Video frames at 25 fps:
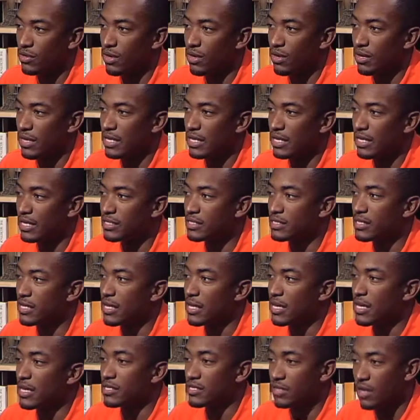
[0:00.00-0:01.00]
know, it's
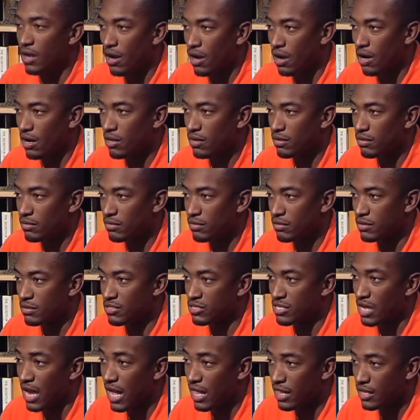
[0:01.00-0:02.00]
hard, it's
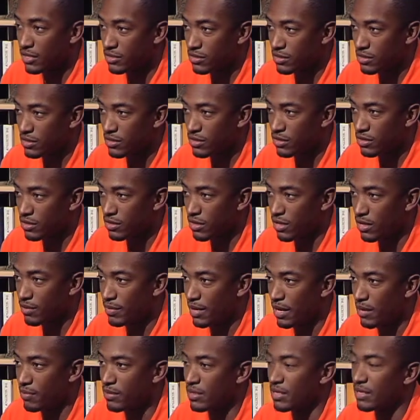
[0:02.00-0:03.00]
challenging. You know, I
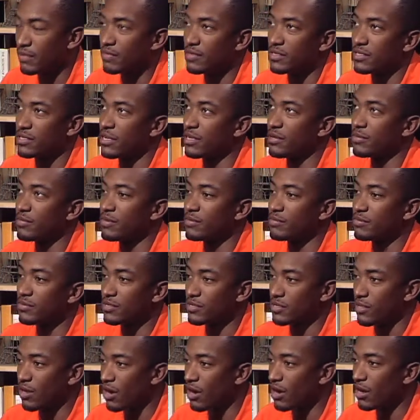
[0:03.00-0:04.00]
mean, I wouldn't even tell people
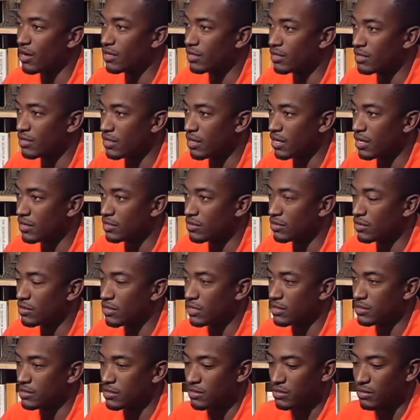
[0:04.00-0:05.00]
it's hard. You
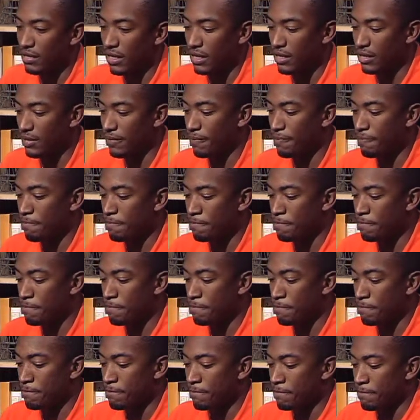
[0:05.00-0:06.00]
know, like,
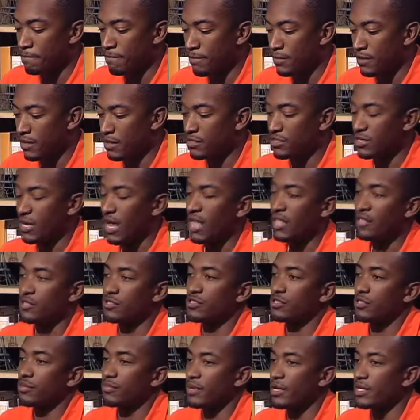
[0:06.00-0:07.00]
the
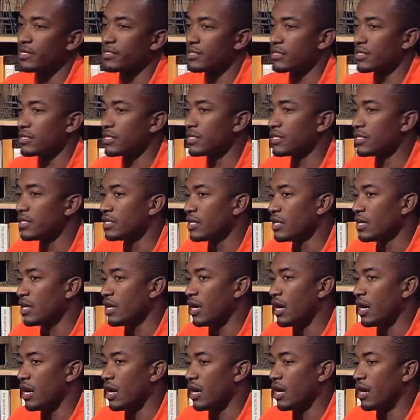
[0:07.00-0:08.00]
challenges are basically,
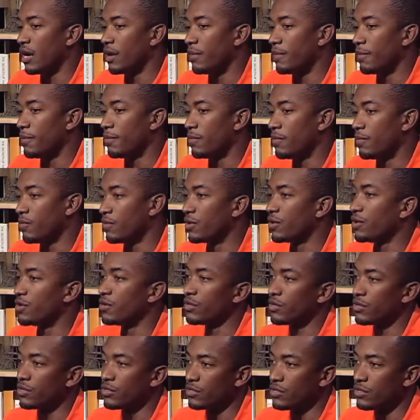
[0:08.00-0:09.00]
what are you
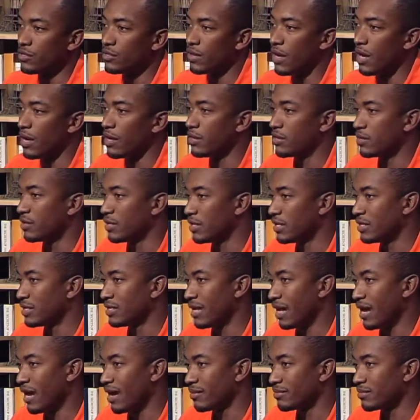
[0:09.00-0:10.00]
going to do? How are you going to
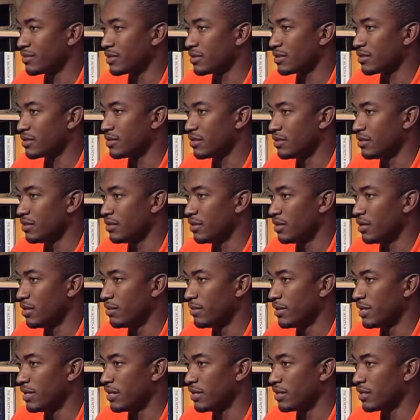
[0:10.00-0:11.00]
adapt? You know what
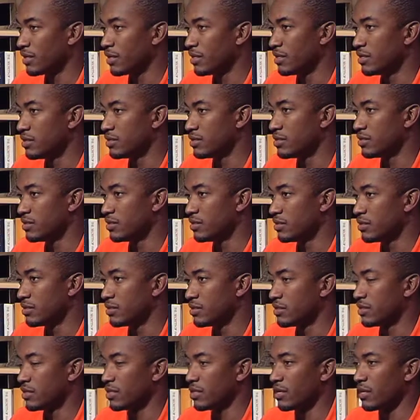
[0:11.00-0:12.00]
I mean? Because you can
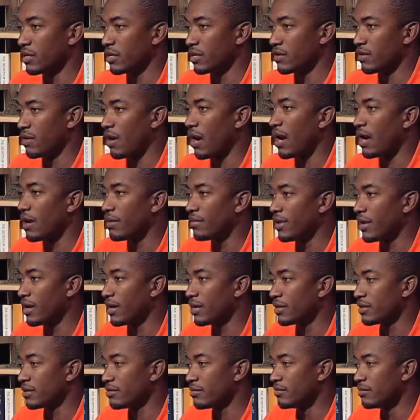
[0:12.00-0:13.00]
sit there and cry
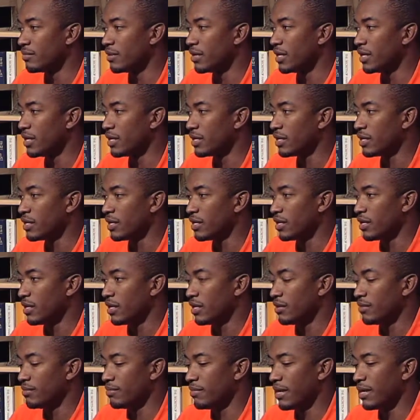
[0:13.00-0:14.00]
about it, but
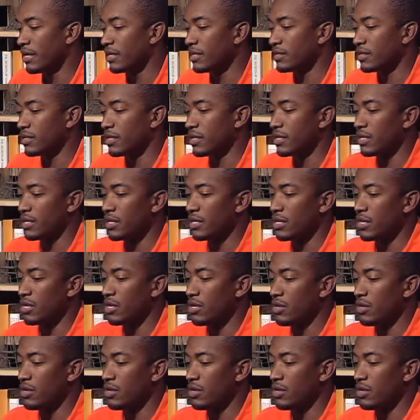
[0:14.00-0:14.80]
mainly,